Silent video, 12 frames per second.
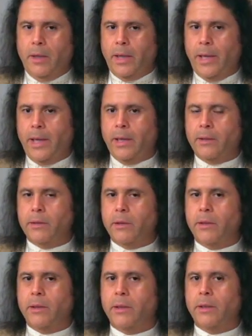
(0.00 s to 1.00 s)

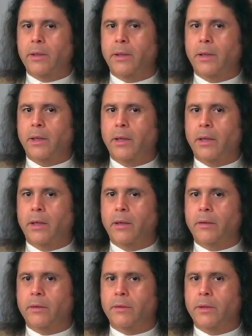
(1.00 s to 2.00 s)
And
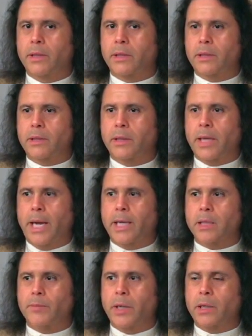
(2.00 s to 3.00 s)
this is an
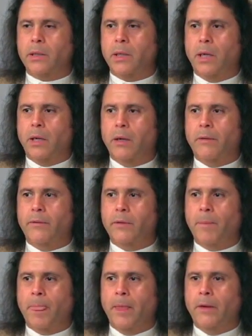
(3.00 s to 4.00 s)
aspect
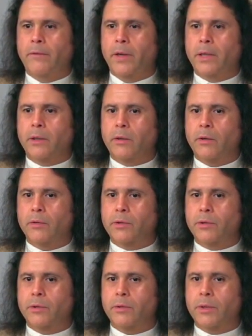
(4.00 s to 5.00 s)
of Vedic
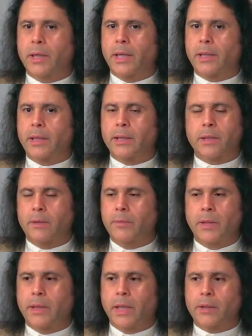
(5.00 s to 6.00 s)
culture that is
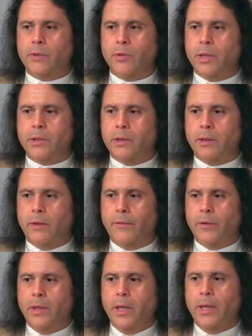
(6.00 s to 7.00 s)
simply not stressed
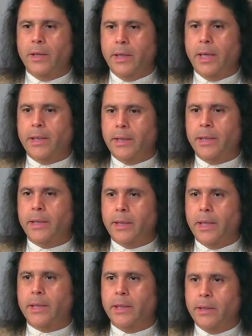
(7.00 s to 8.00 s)
enough. The idea
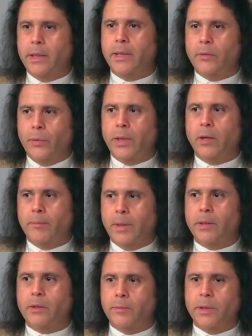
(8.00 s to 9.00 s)
that indeed we are
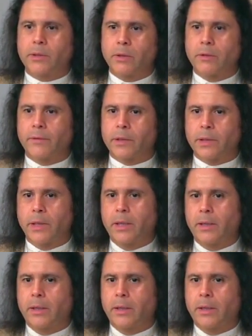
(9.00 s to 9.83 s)
meant to be servants.